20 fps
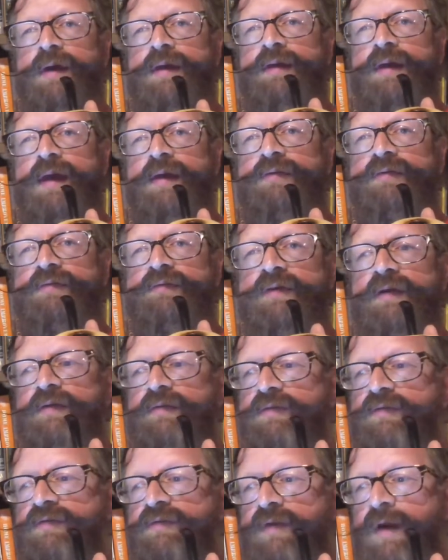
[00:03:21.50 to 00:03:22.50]
I guess to
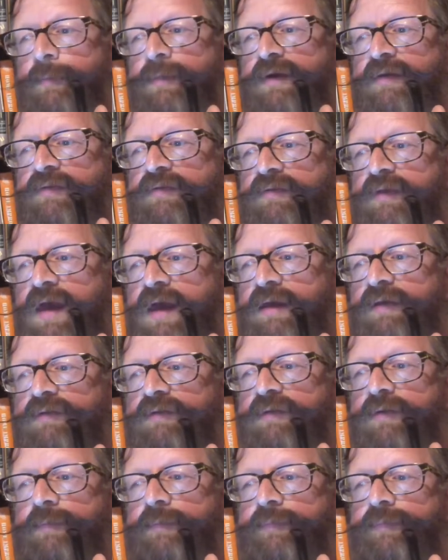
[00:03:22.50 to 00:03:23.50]
some
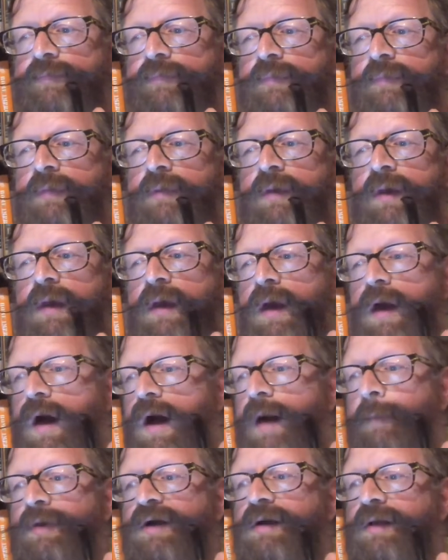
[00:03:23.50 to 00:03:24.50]
extent,
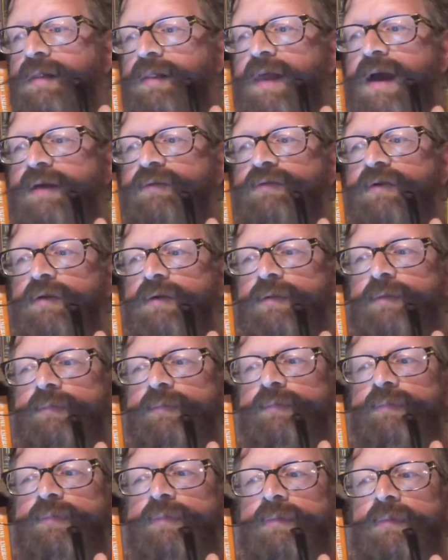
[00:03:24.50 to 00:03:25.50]
I'm a collector.
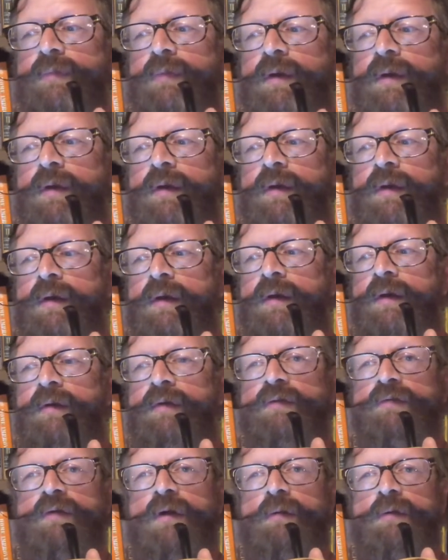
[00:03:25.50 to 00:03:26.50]

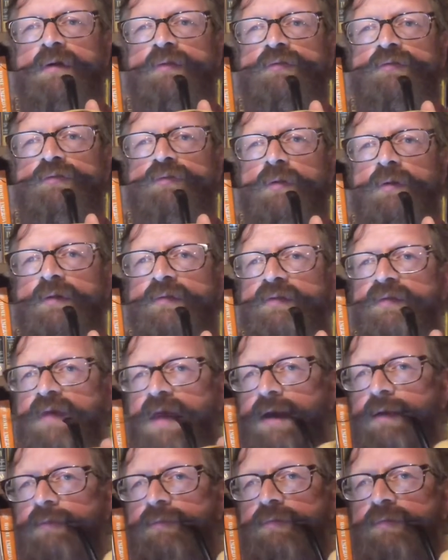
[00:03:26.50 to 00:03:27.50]
So it sure
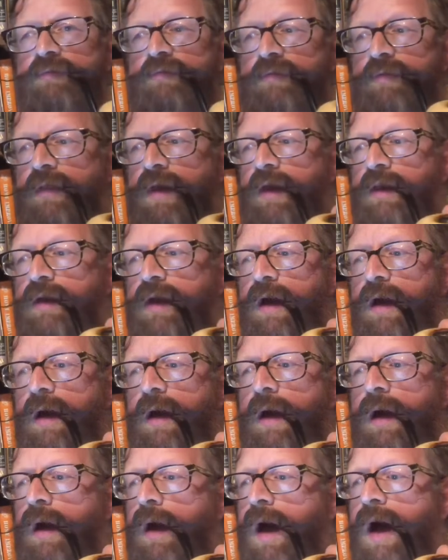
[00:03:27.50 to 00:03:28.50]
sounds like a
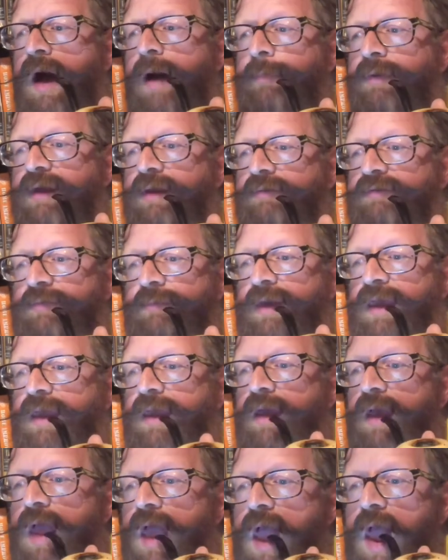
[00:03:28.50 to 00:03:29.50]
hobby to
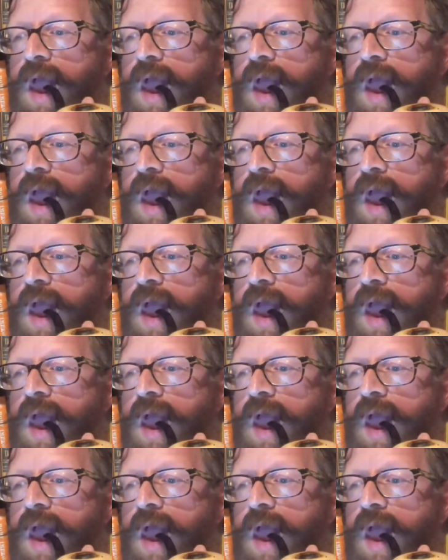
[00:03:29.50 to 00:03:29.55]
me.